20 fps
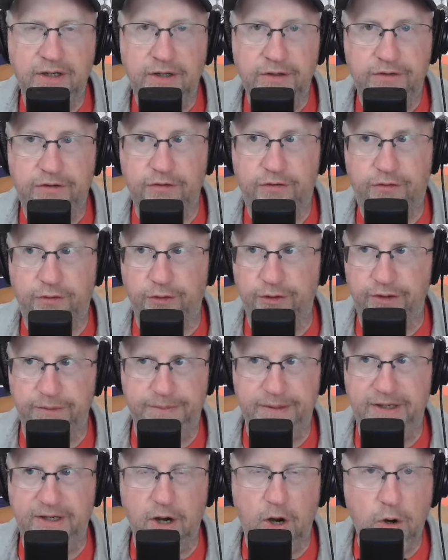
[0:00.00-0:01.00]
just sort of
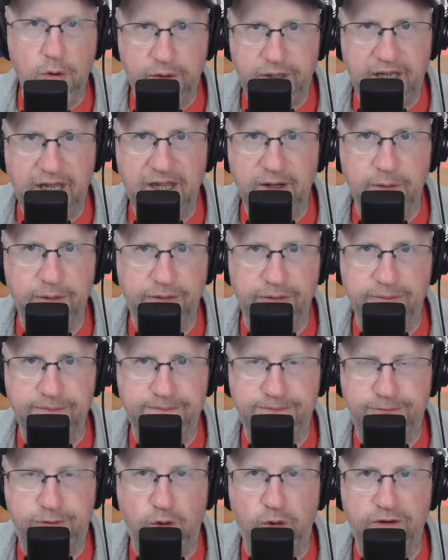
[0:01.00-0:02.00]
be okay with a
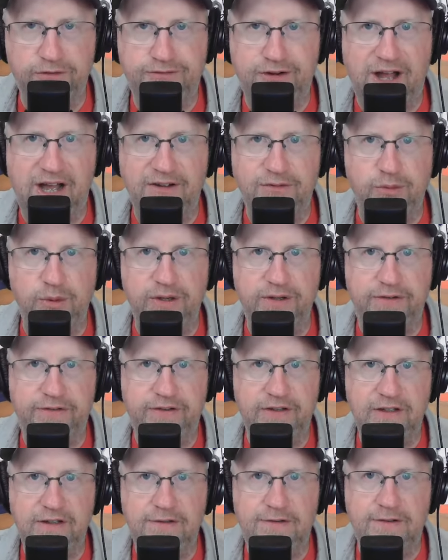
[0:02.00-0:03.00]
4-5 win
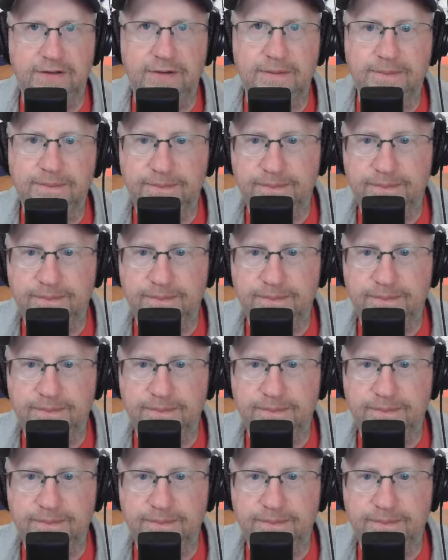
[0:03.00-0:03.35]
season.